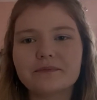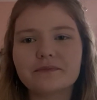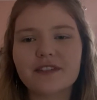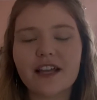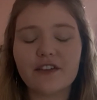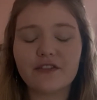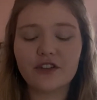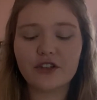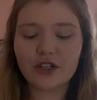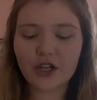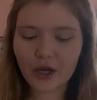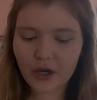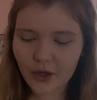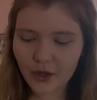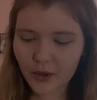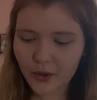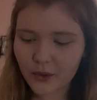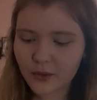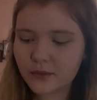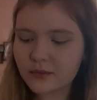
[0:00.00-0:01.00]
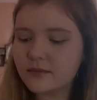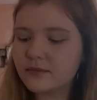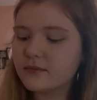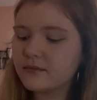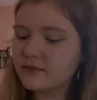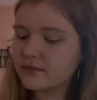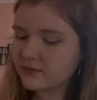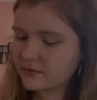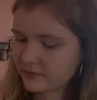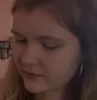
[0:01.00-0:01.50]
If you know,
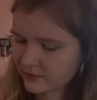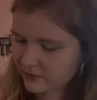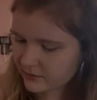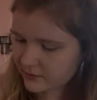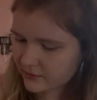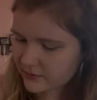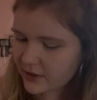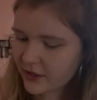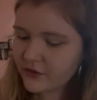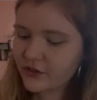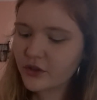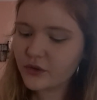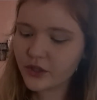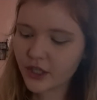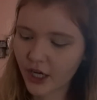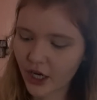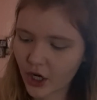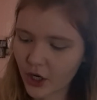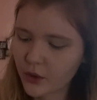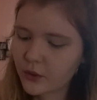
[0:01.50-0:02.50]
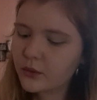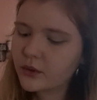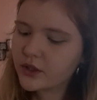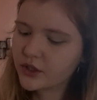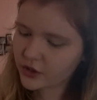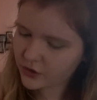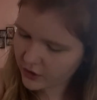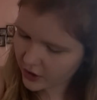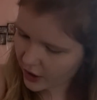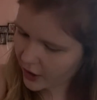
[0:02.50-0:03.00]

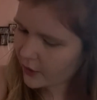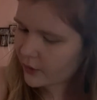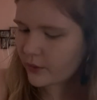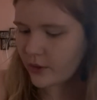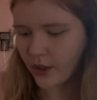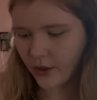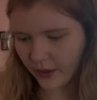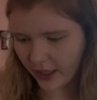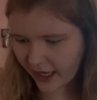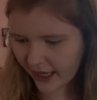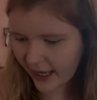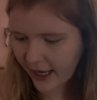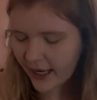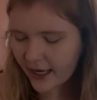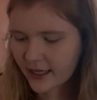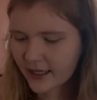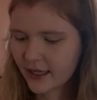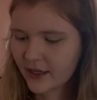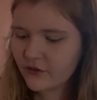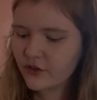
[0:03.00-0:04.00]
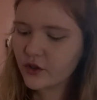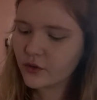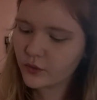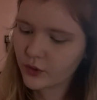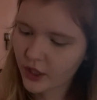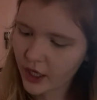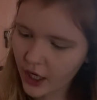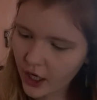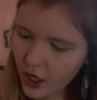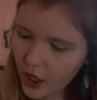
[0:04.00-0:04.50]
you know, okay? If you
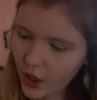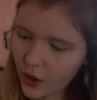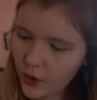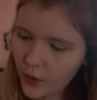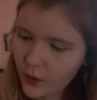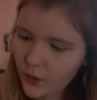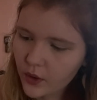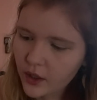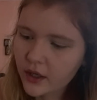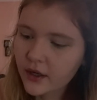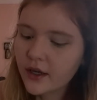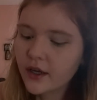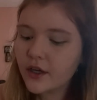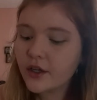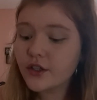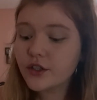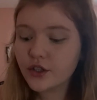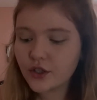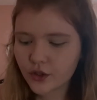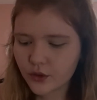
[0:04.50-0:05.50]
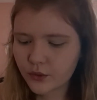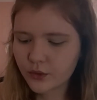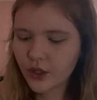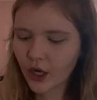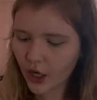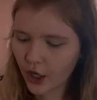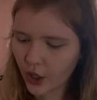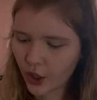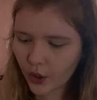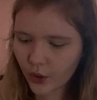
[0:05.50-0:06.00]
know, you
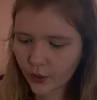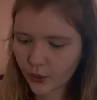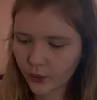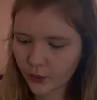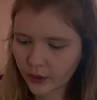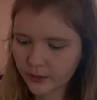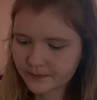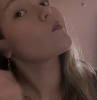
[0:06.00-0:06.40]
know.